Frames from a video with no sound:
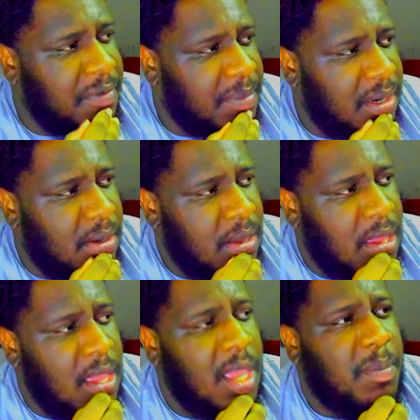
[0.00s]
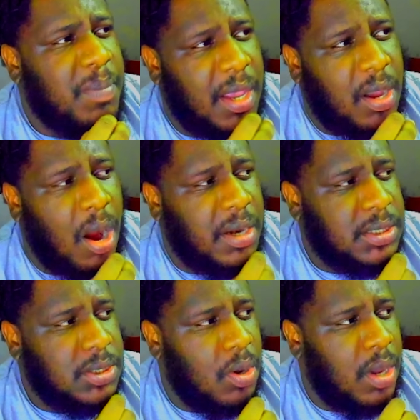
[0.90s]
me. Pick
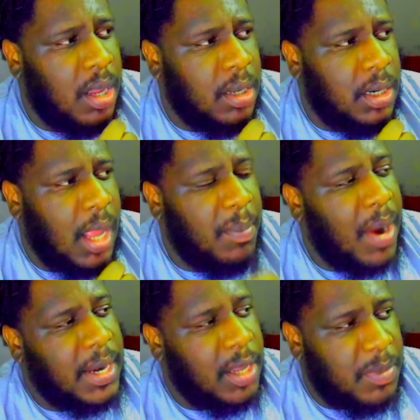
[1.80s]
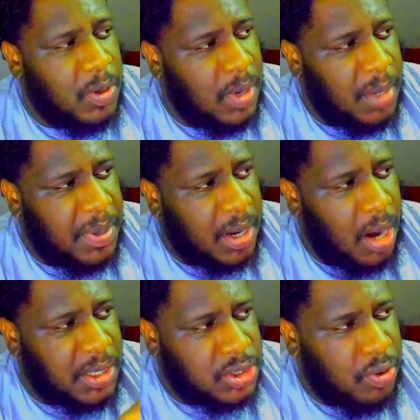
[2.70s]
artist on. I'm probably gonna be running pick
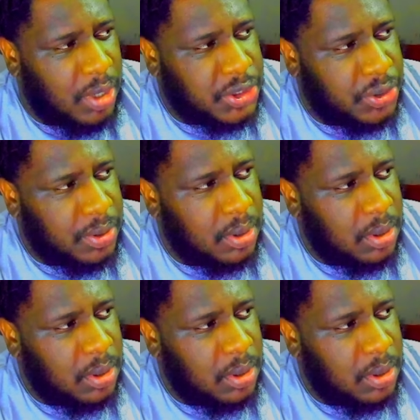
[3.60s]
artist Crusher.